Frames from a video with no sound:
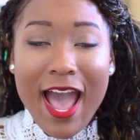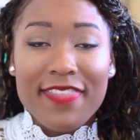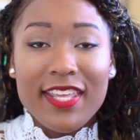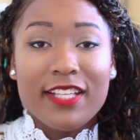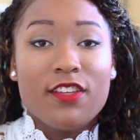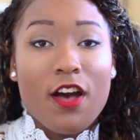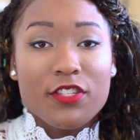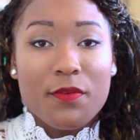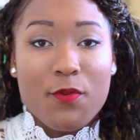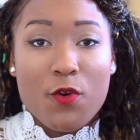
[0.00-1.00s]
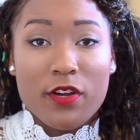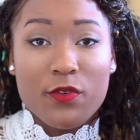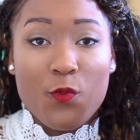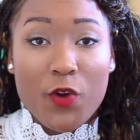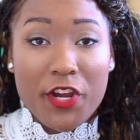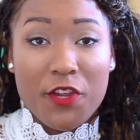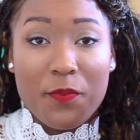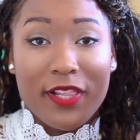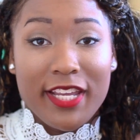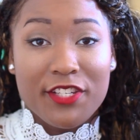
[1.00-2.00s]
I think it's also important where you
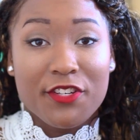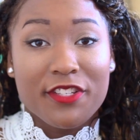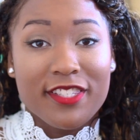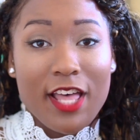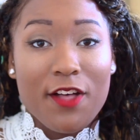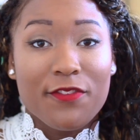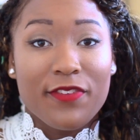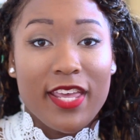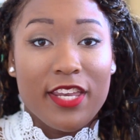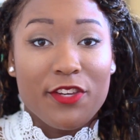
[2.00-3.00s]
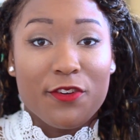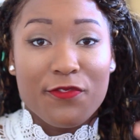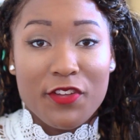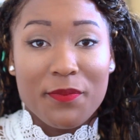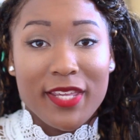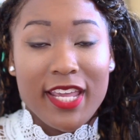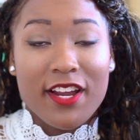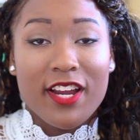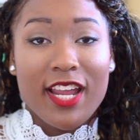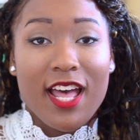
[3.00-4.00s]
place yourself in your filming
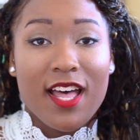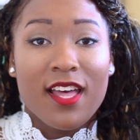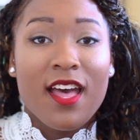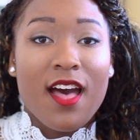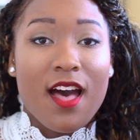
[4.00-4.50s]
area.